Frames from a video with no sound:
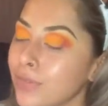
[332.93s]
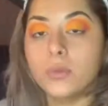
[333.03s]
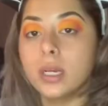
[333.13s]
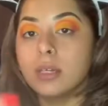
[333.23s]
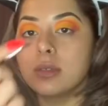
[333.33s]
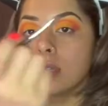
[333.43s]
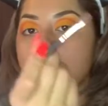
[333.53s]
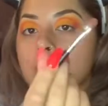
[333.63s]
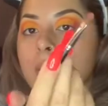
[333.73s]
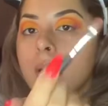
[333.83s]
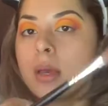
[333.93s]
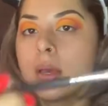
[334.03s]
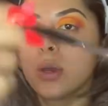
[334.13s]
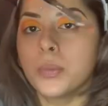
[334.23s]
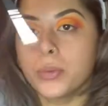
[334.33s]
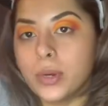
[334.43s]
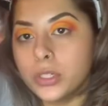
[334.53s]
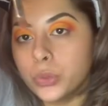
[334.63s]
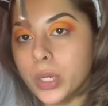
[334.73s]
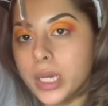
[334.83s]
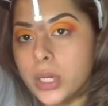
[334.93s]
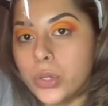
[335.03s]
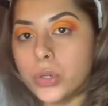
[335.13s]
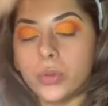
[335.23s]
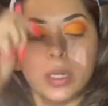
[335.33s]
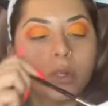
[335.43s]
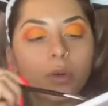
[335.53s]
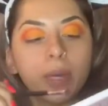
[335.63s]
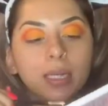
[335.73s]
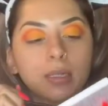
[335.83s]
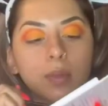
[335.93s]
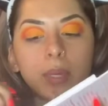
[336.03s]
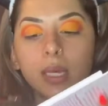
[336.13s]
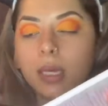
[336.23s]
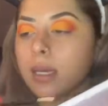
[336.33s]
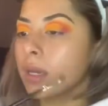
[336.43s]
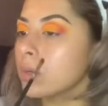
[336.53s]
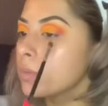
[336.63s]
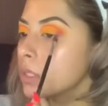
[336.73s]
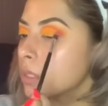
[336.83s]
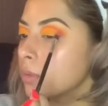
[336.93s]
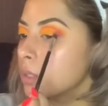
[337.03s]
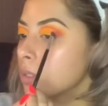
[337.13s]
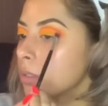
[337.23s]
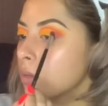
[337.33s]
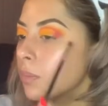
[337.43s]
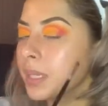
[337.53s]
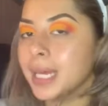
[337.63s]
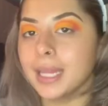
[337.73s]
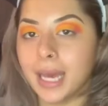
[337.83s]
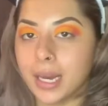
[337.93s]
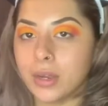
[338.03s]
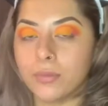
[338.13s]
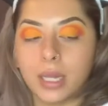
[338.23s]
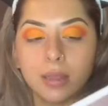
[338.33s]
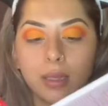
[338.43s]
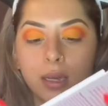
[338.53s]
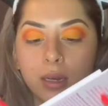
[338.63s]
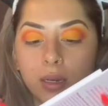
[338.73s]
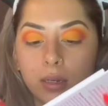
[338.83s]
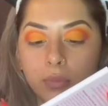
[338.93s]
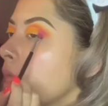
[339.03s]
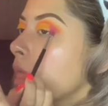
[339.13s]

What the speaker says: We're gonna use this brush right here. We're gonna go back into the pink and we're just going to, you know, blend that in right there.